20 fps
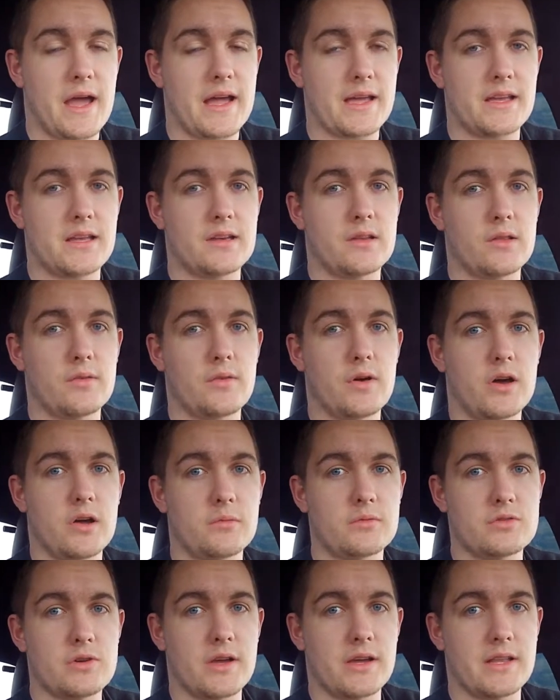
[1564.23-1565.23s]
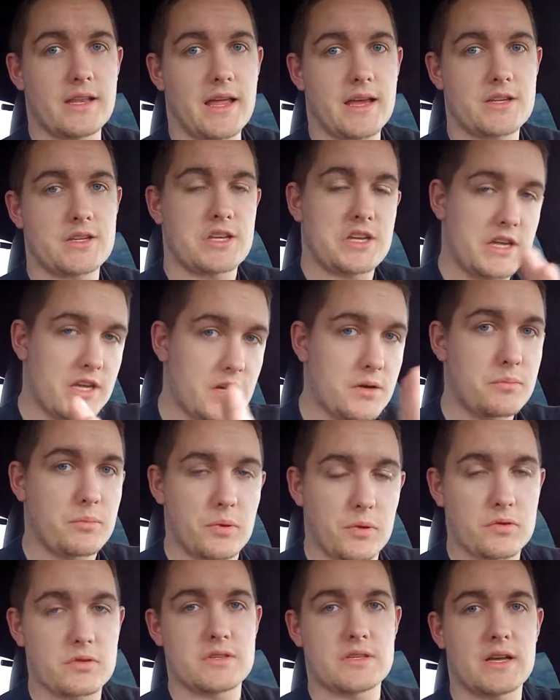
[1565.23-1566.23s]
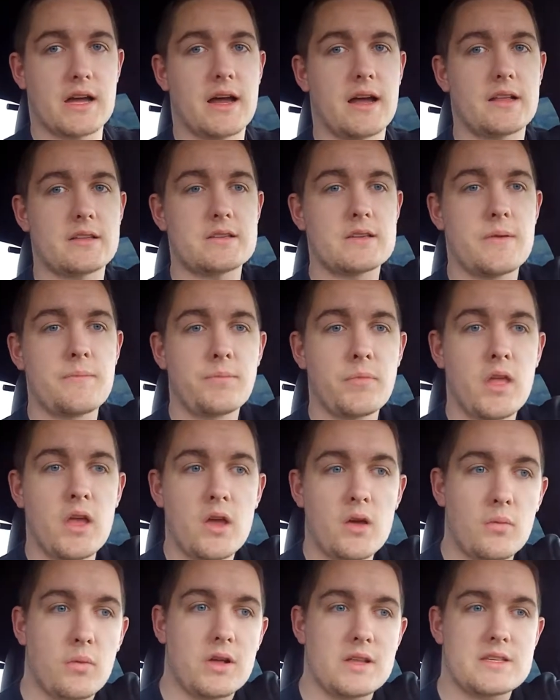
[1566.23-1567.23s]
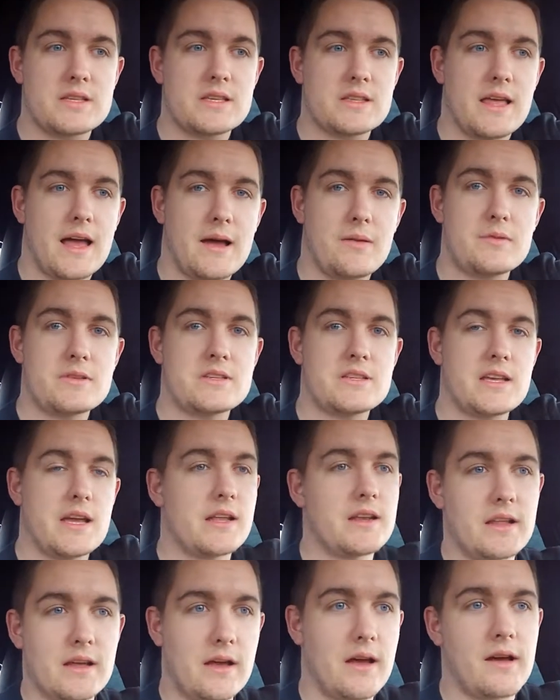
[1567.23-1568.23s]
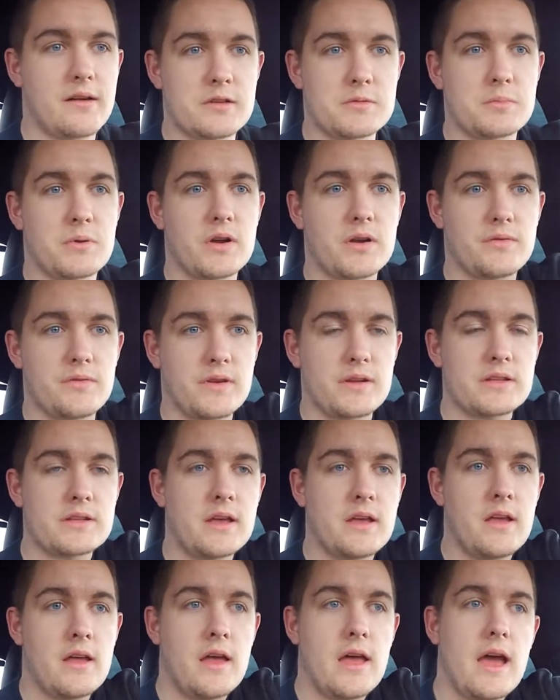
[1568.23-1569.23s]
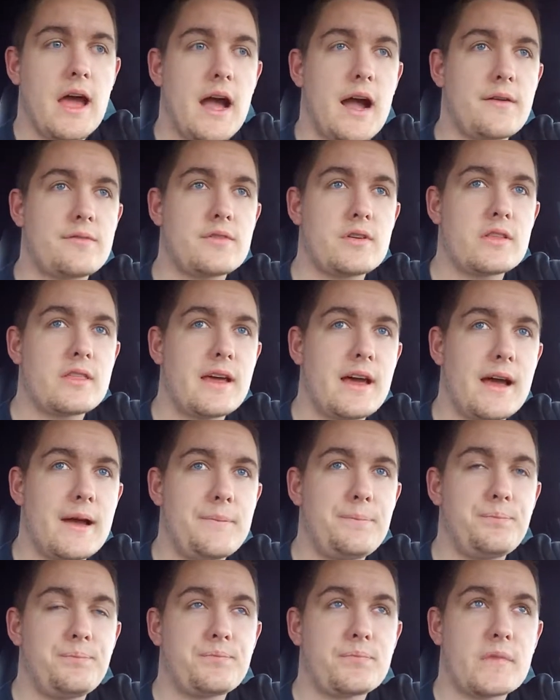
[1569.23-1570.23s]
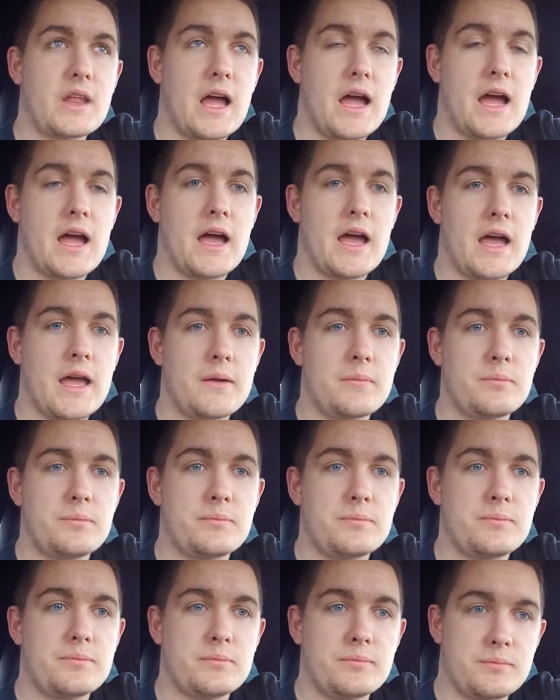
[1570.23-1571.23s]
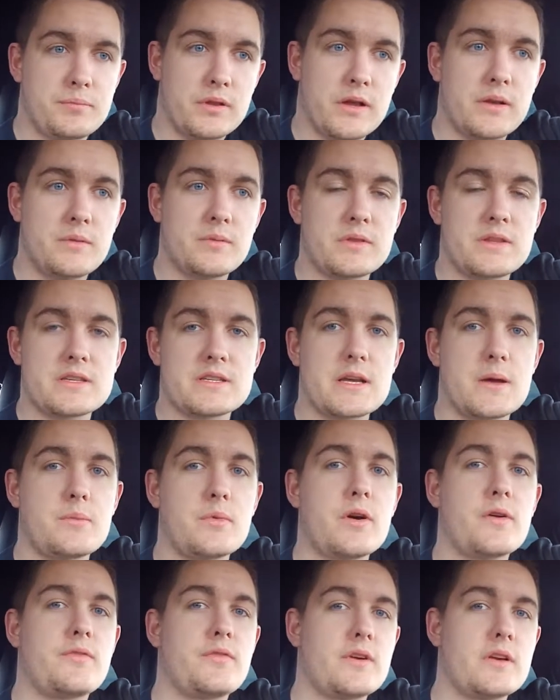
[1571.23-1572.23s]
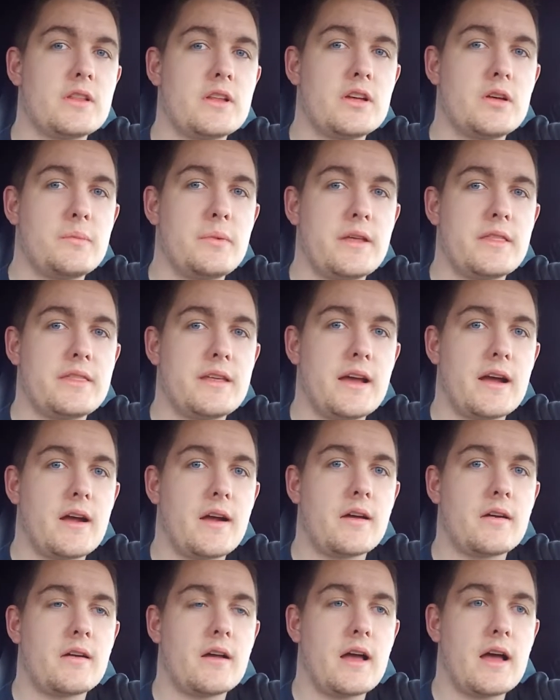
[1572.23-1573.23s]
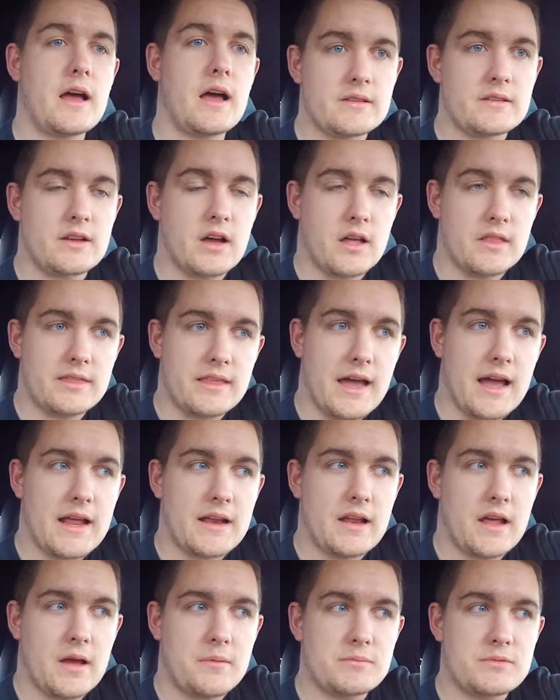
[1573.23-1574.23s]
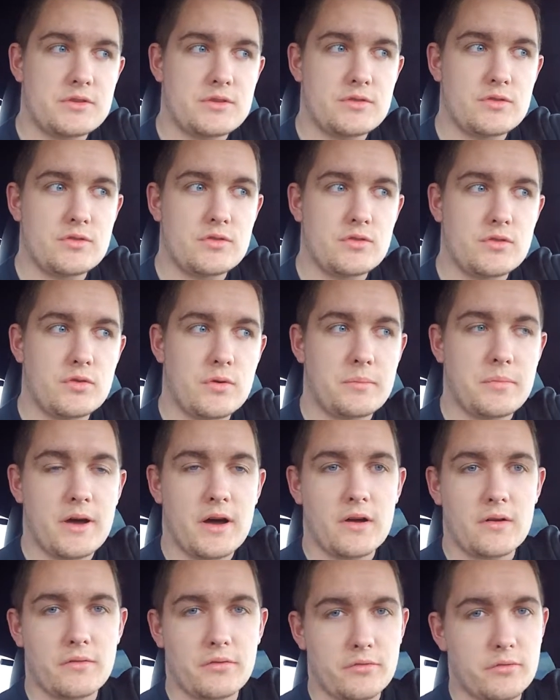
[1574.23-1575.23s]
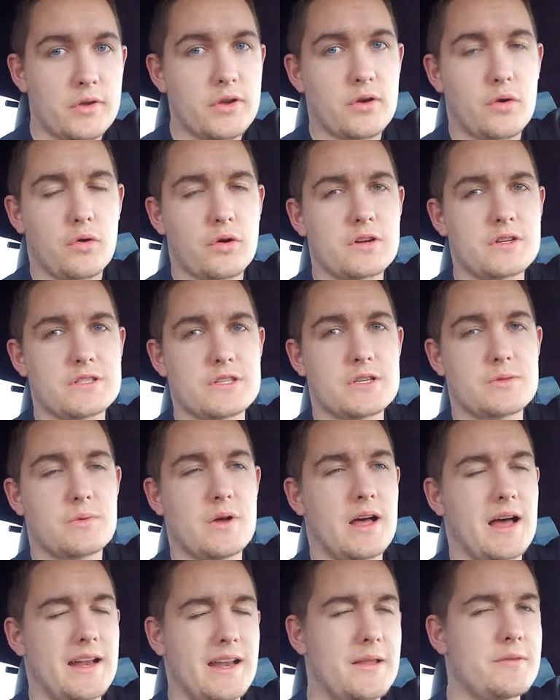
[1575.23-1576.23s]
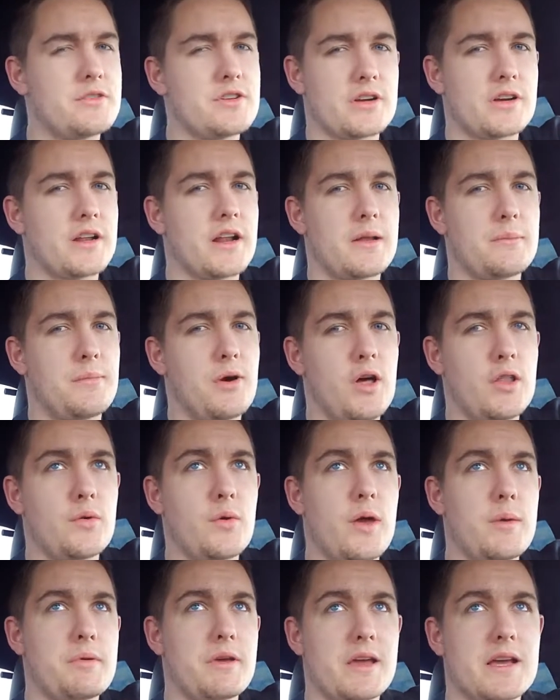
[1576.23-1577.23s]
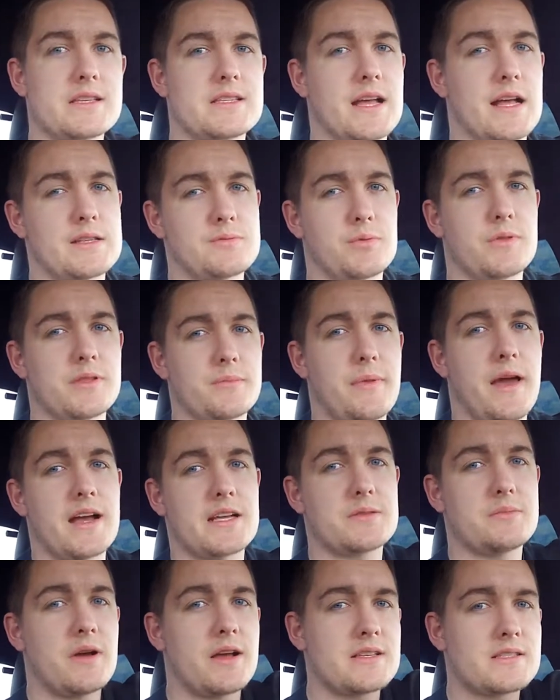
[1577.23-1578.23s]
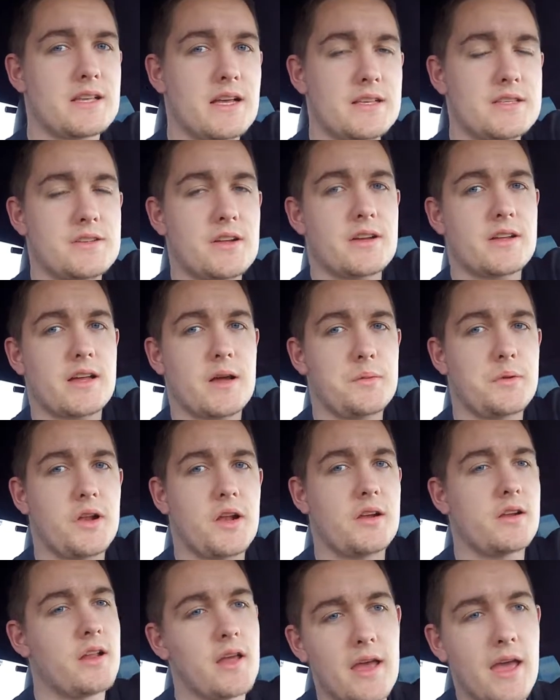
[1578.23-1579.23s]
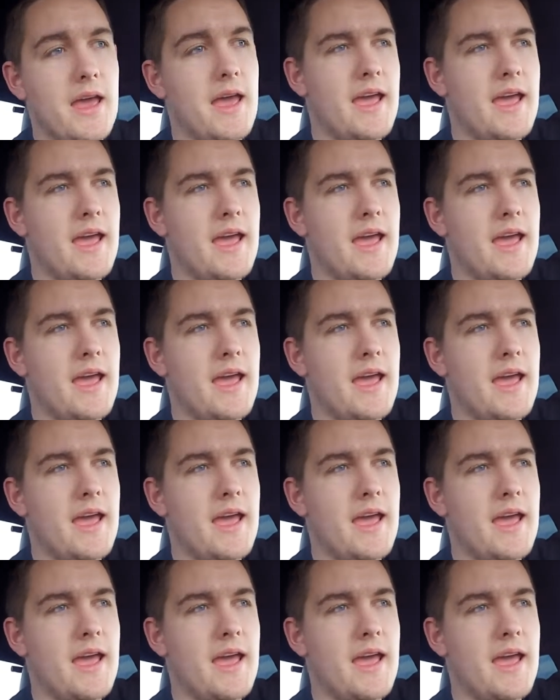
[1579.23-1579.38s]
back into the volume so I could actually hear both sides. Once that was set, I was perfect. After that, I played with the subwoofer a little bit there. Got that up to about 3/4 as well. I didn't turn it up all the way because that's when the maximize lights started coming on,